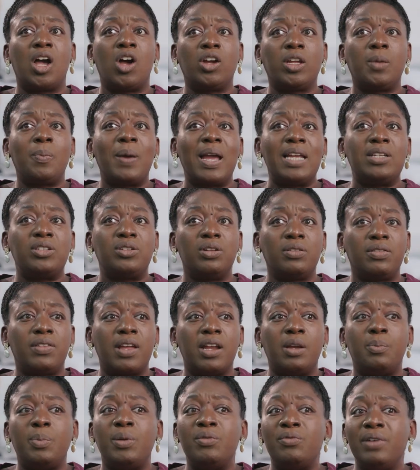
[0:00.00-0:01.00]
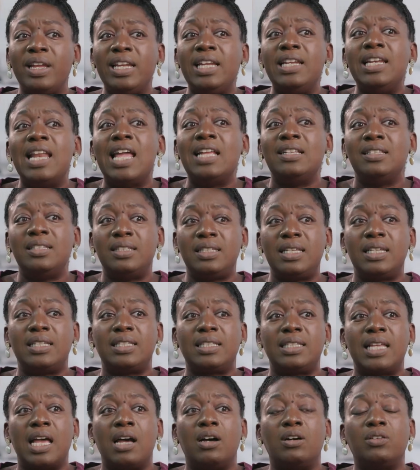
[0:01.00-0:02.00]
Occupational therapy really lends
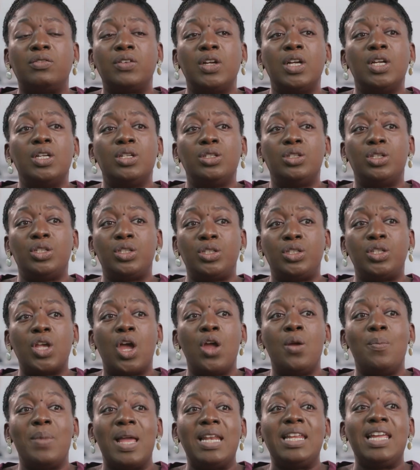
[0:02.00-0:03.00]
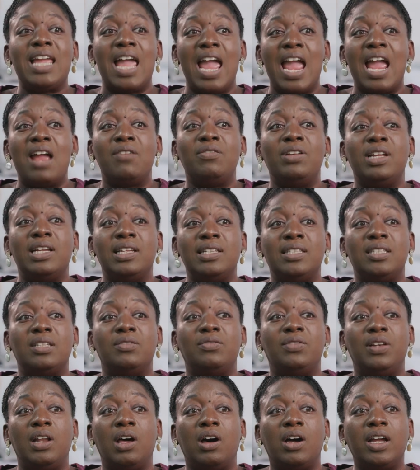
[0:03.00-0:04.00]
itself to so many areas
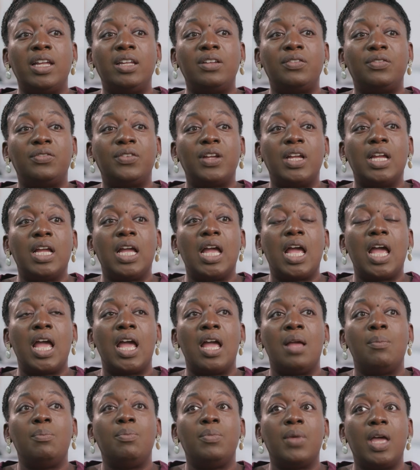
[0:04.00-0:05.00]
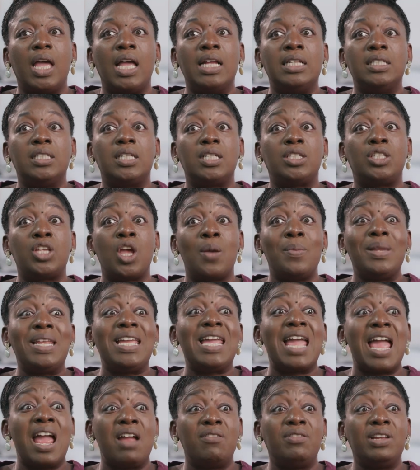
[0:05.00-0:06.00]
of life and so
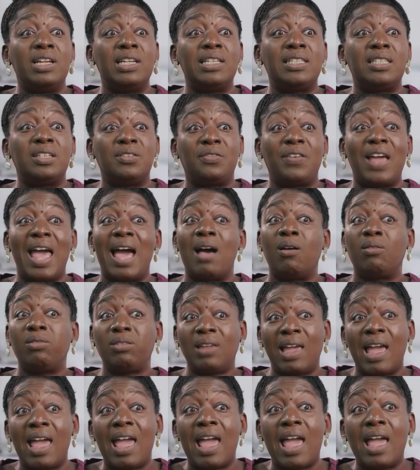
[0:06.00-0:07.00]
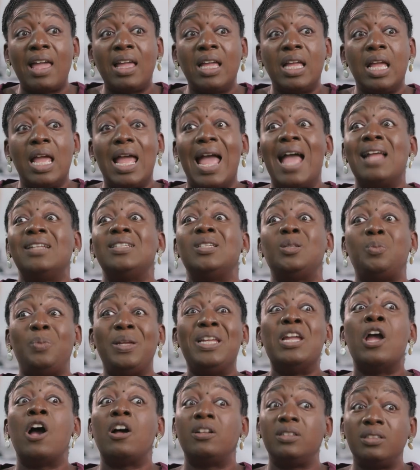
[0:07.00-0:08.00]
many areas of healthcare and
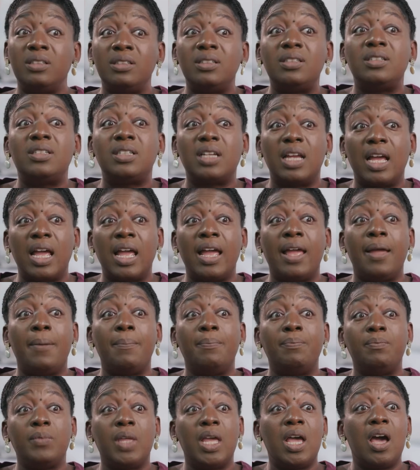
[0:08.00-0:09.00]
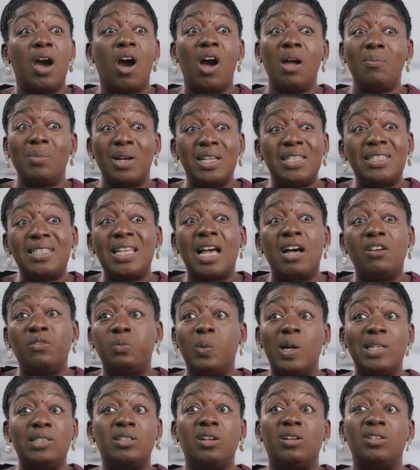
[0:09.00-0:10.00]
beyond. I
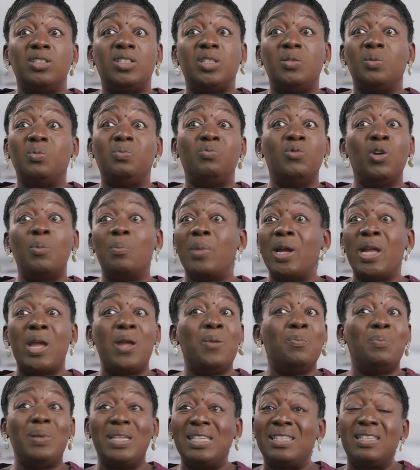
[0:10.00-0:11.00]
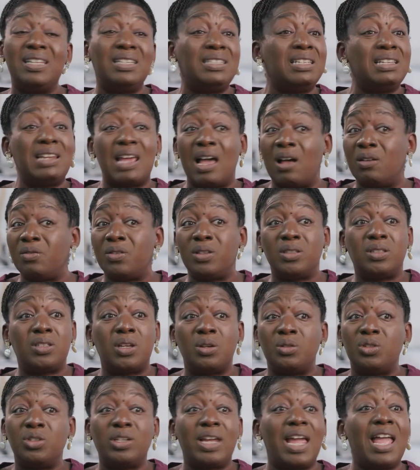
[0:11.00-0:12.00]
myself went on to run my own business in health and
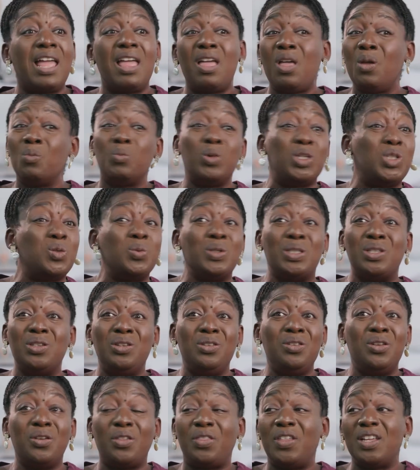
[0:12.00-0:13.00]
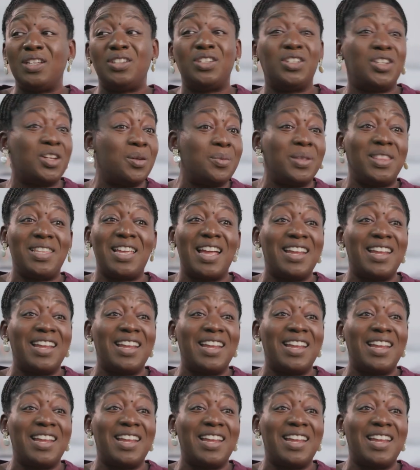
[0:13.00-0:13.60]
social care, which was nothing to do with the